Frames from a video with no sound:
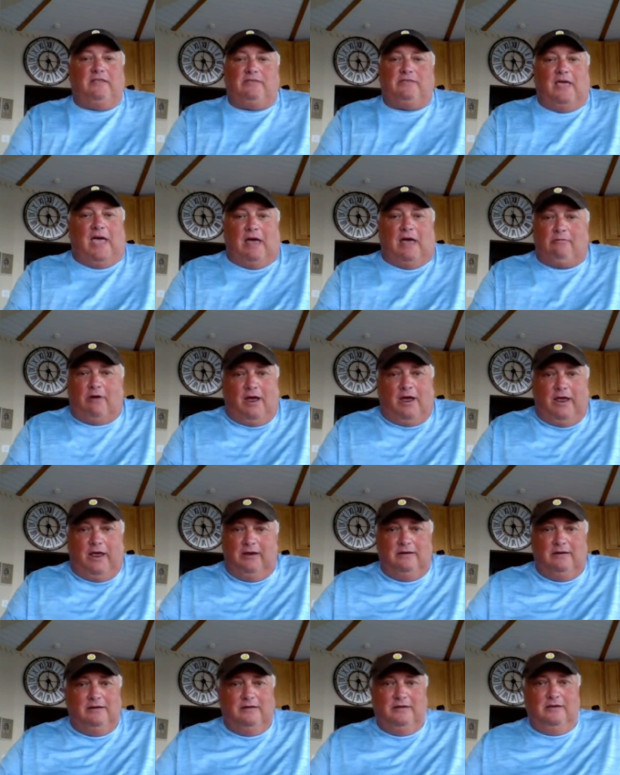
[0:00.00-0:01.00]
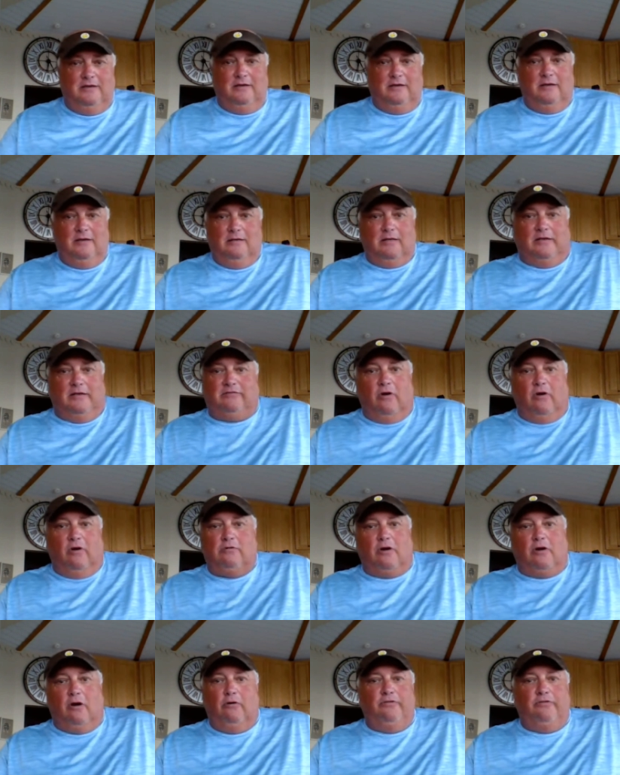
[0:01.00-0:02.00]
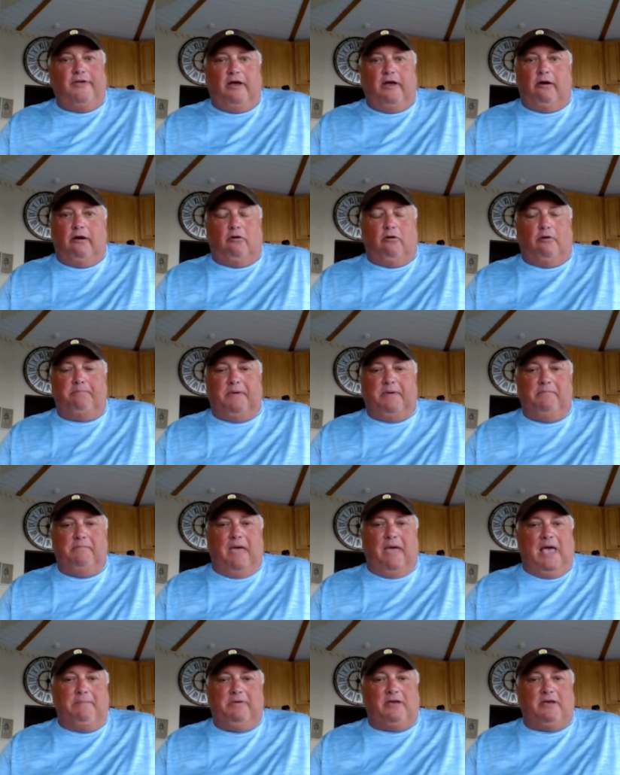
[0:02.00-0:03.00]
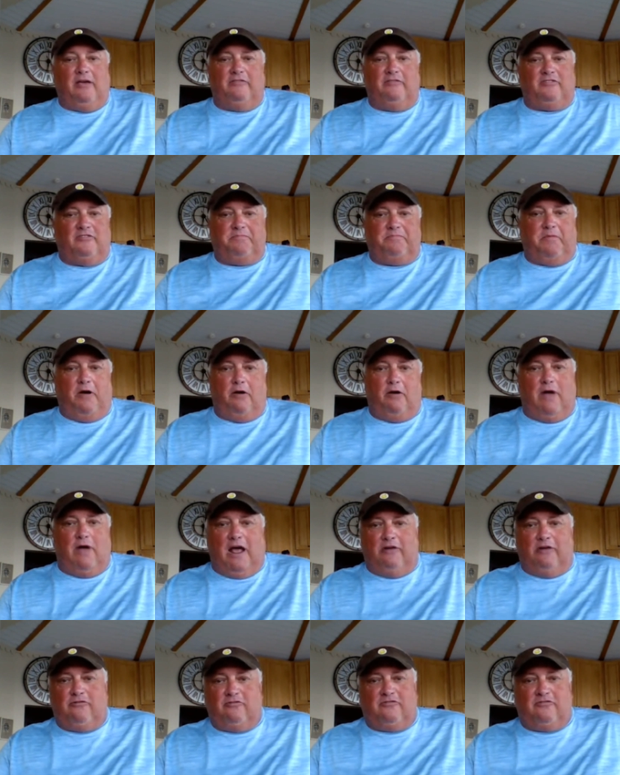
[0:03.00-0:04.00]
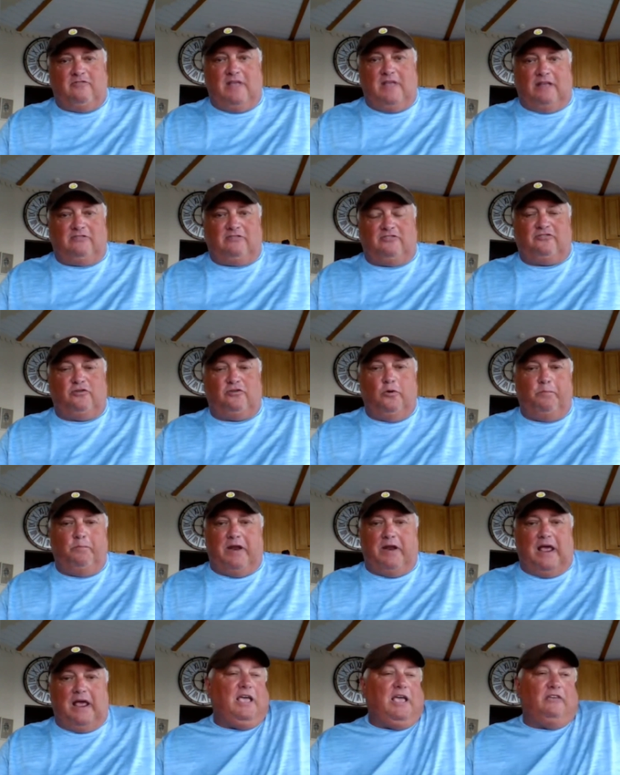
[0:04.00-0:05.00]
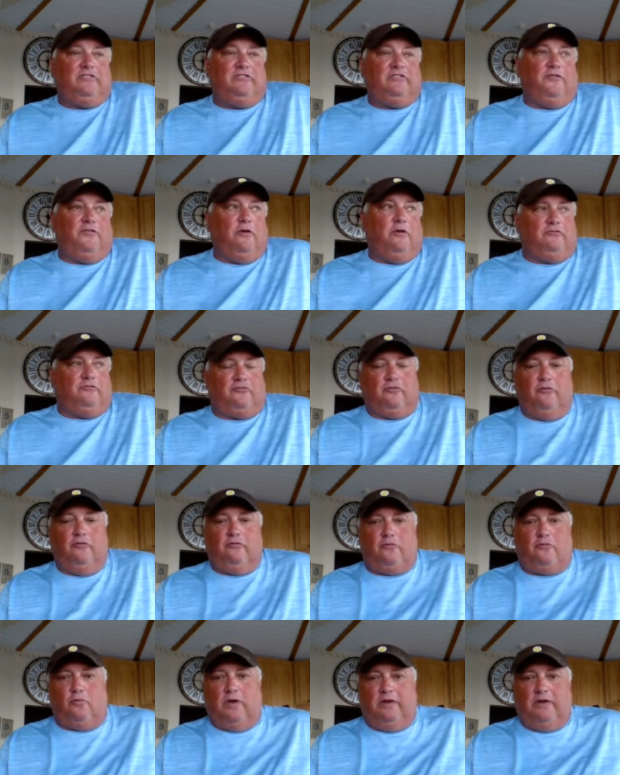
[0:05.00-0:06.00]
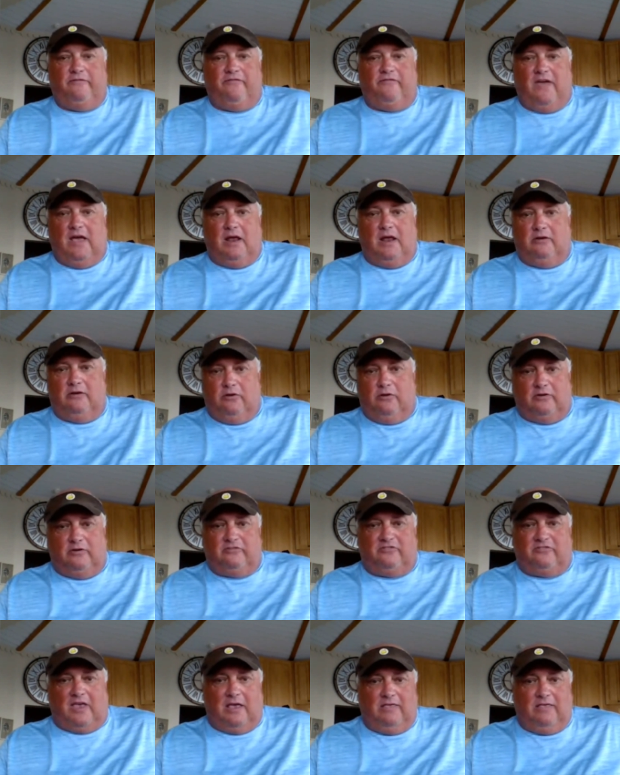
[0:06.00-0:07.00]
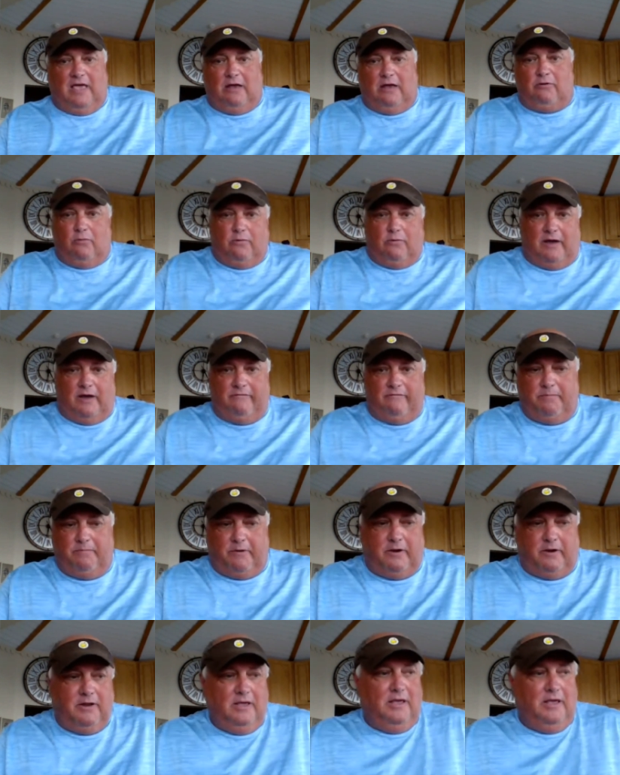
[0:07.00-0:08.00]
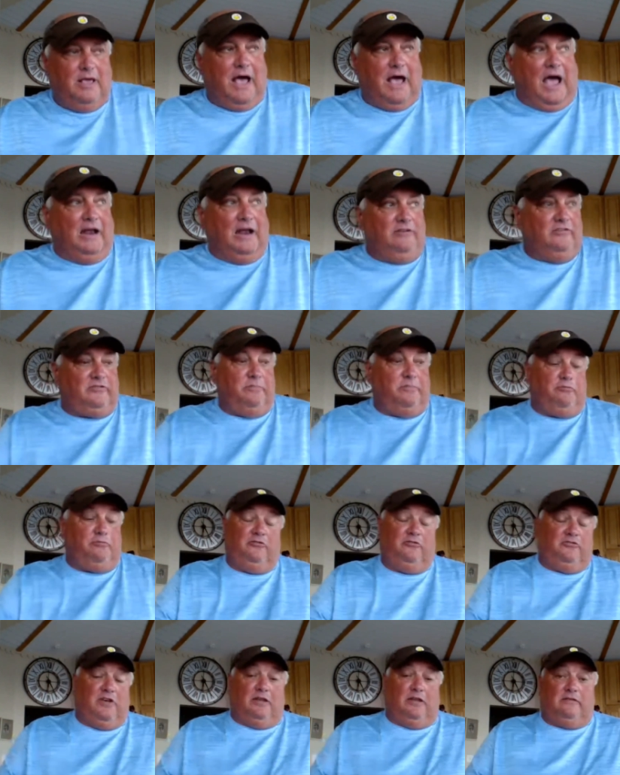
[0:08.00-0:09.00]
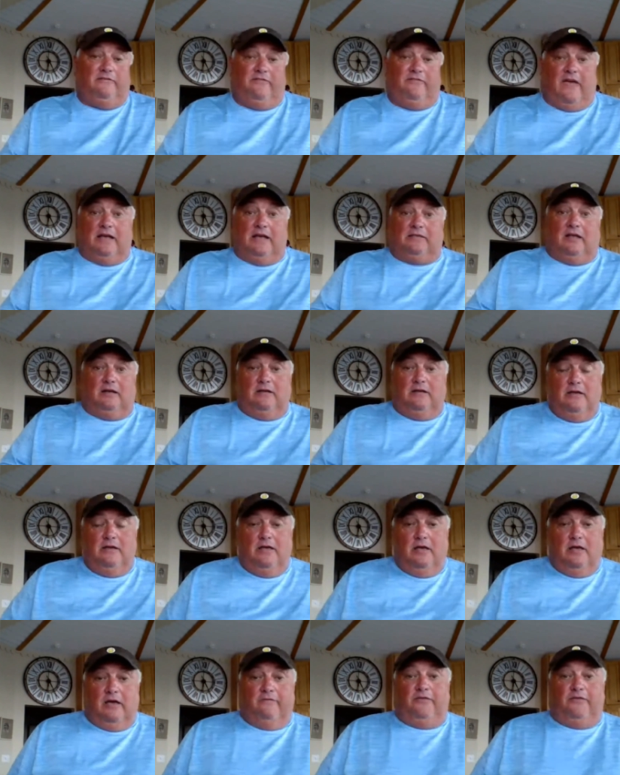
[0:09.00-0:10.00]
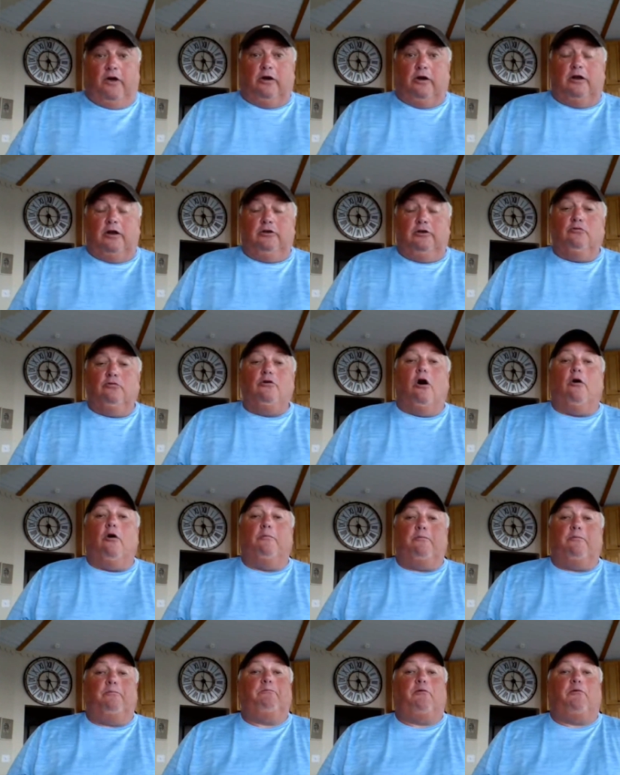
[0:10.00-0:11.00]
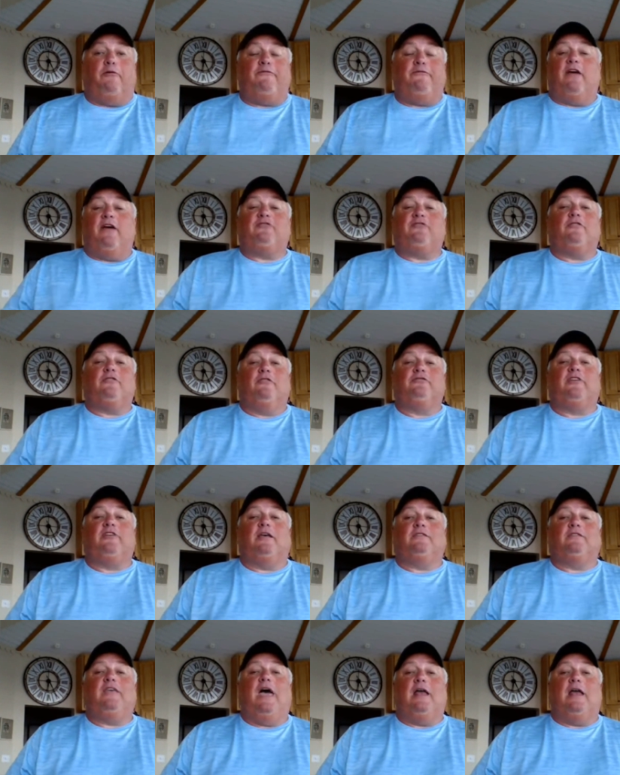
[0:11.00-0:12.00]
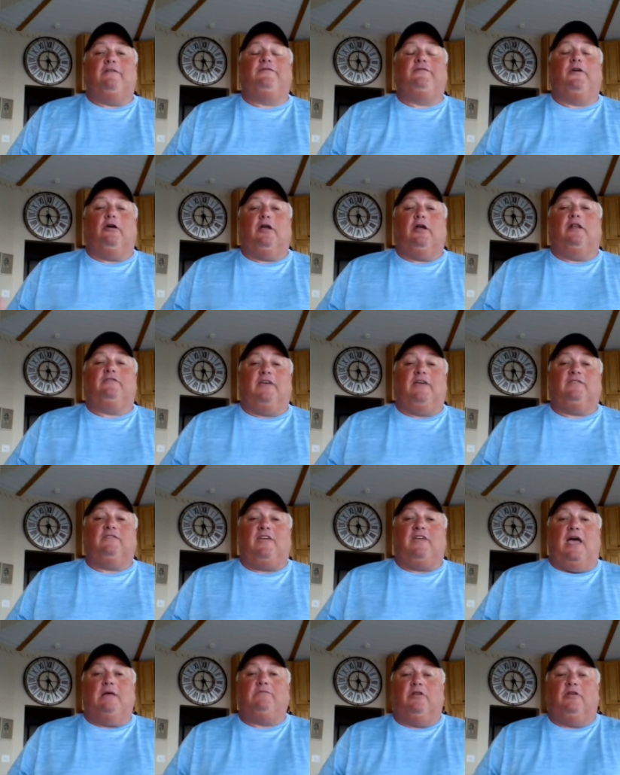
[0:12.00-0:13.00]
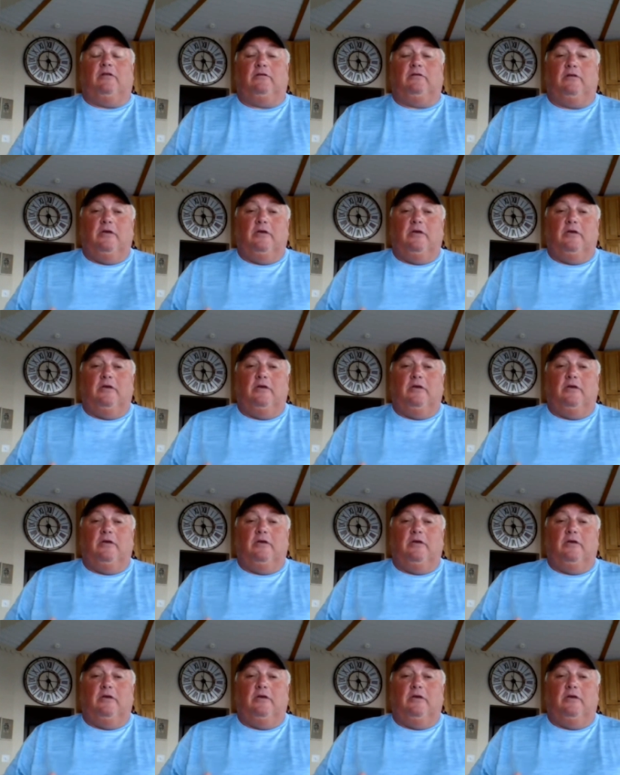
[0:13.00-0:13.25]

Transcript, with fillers: that, right? Like, yeah, don't go I mean, there or be mad because it's Paul Rodgers and that's stupid. I guess if you're a true Queen fan, you could say that or whatever. But I just appreciate the fact that if they're gonna, you know, professionals like that, if they're gonna take time to